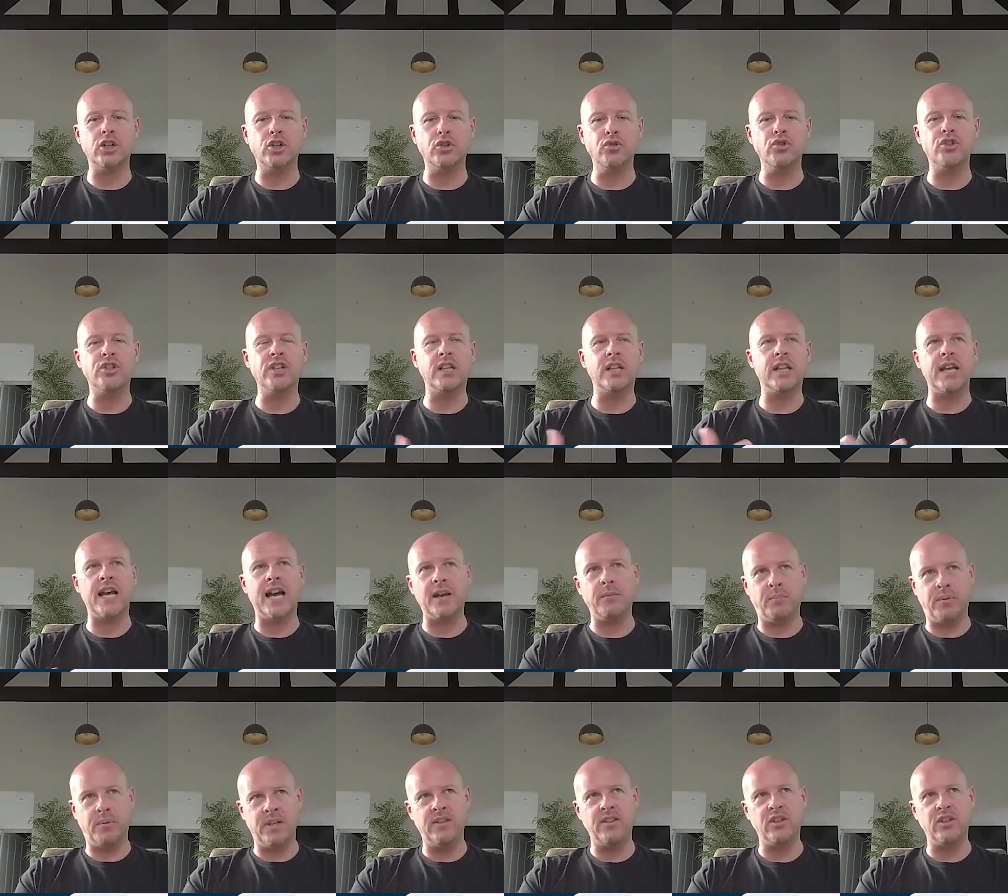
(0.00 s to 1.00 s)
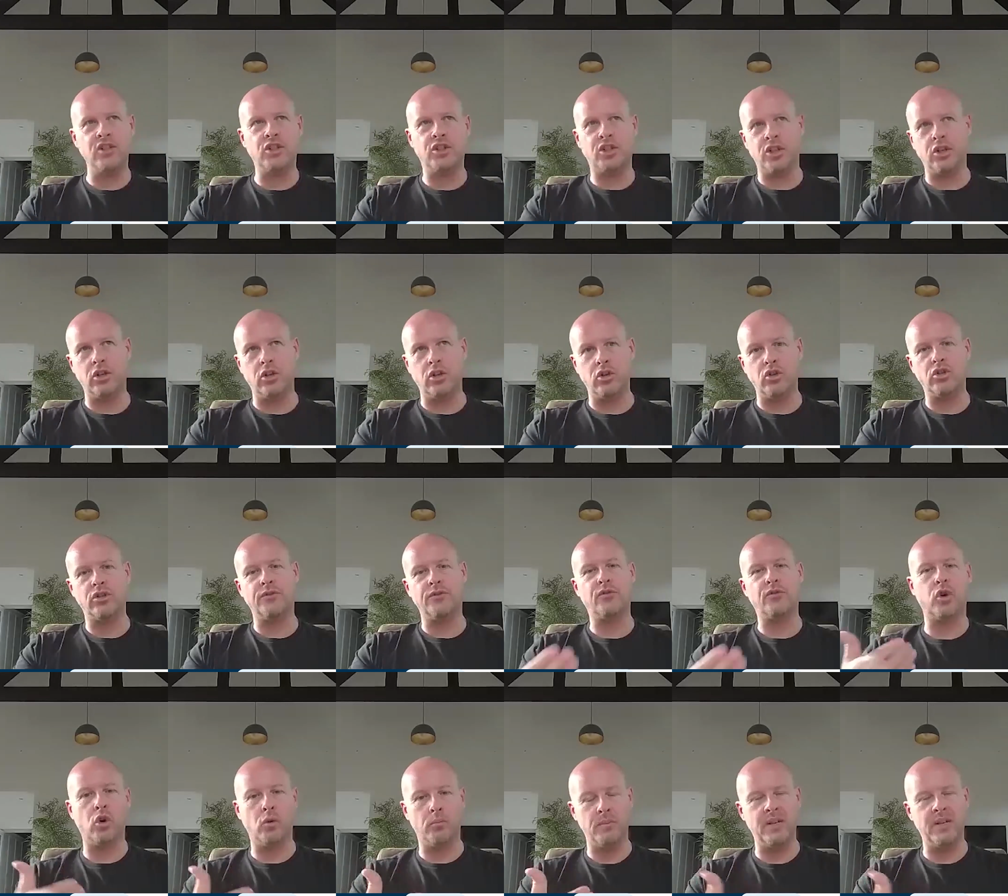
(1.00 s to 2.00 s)
using the IP that Shirlaws
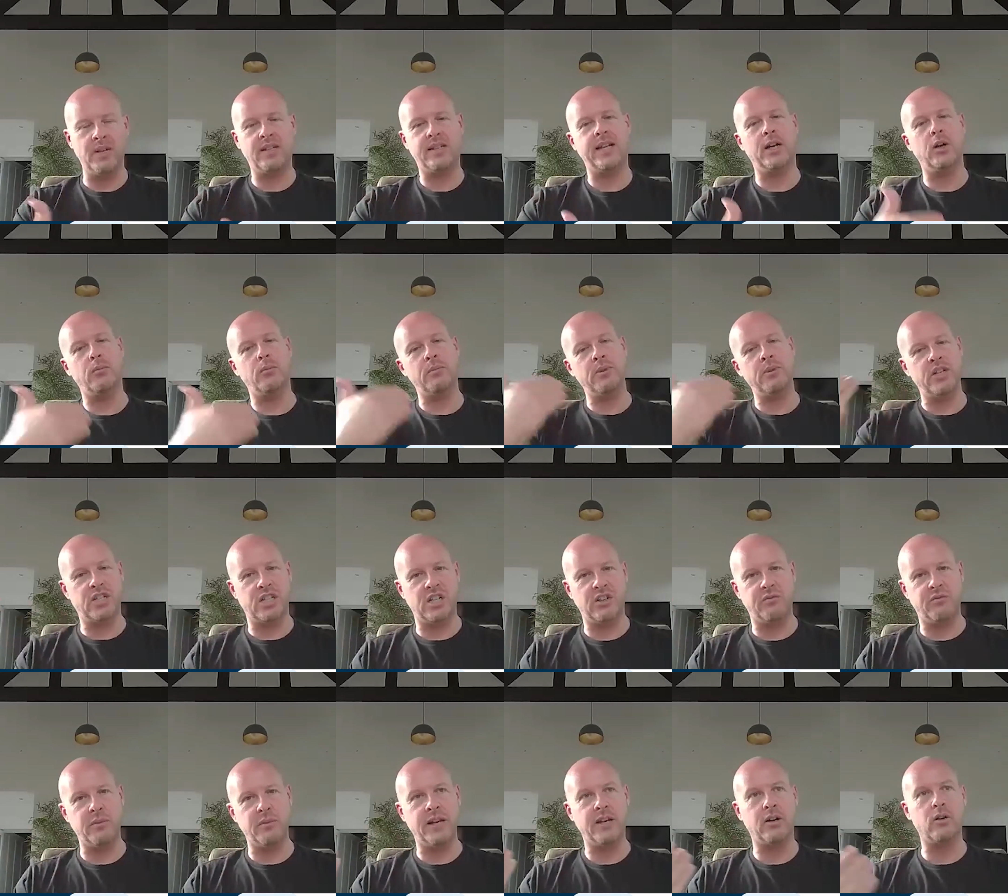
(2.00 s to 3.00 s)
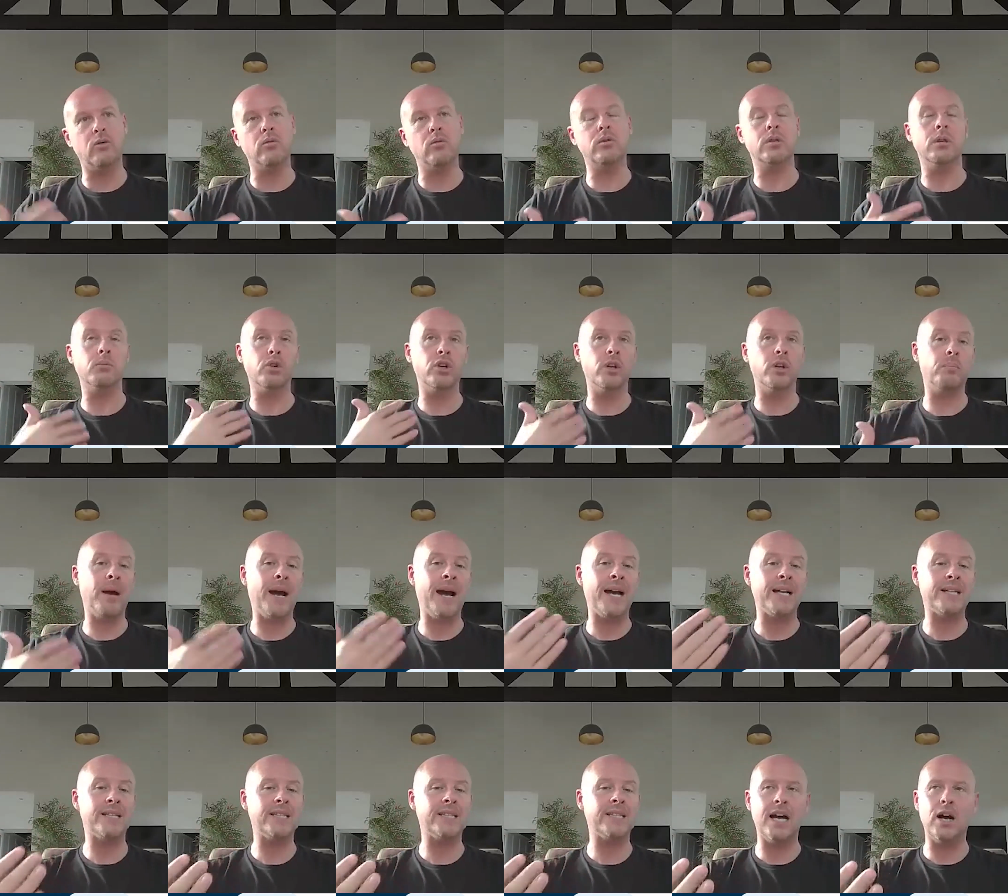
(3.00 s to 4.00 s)
have taught me to help me achieve my goals. I'm going to
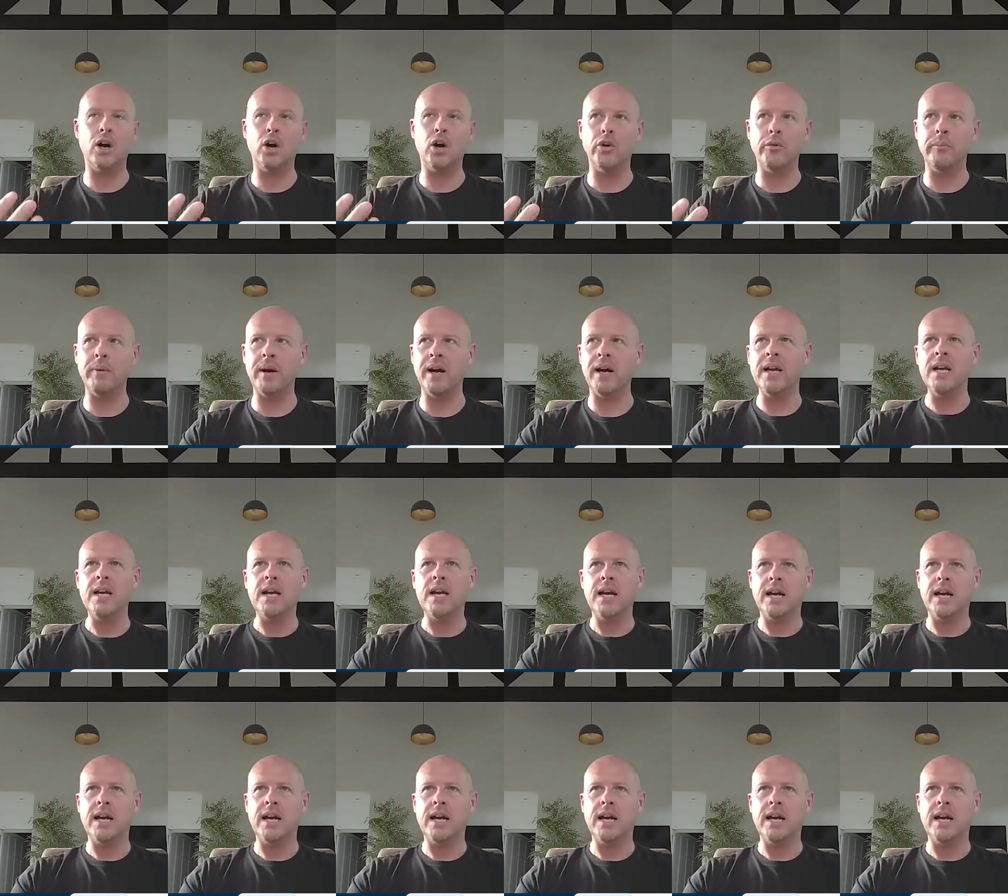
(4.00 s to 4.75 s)
pass that on. But